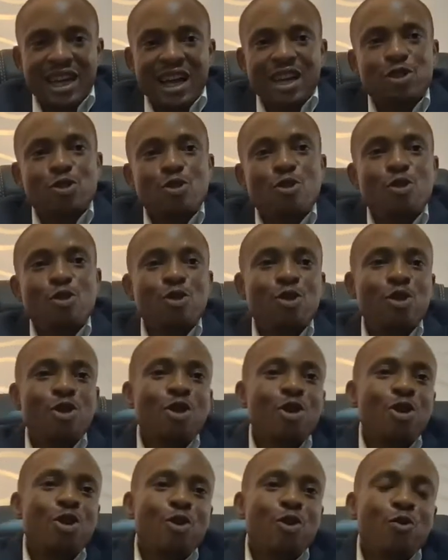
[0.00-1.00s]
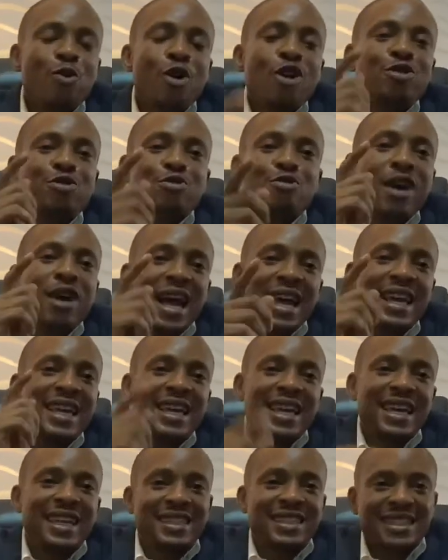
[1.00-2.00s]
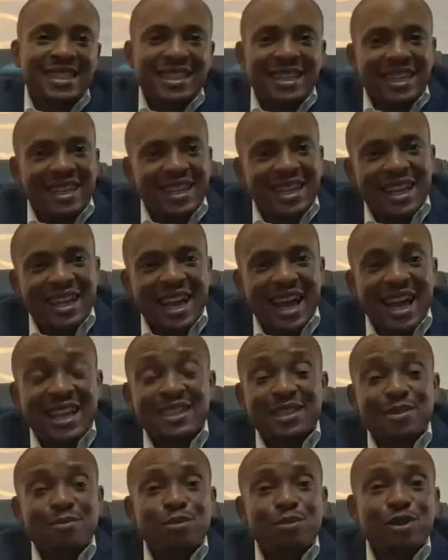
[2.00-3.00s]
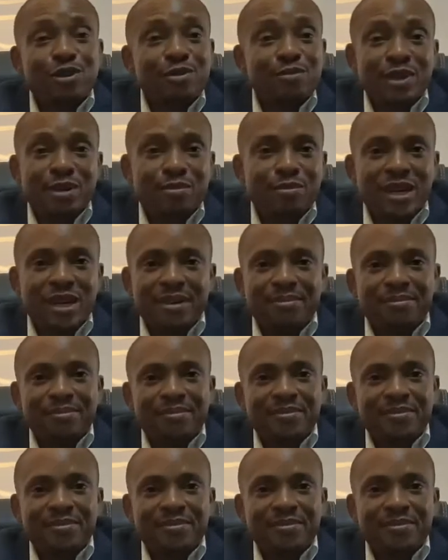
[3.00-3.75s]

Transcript: So what do I get as a board member?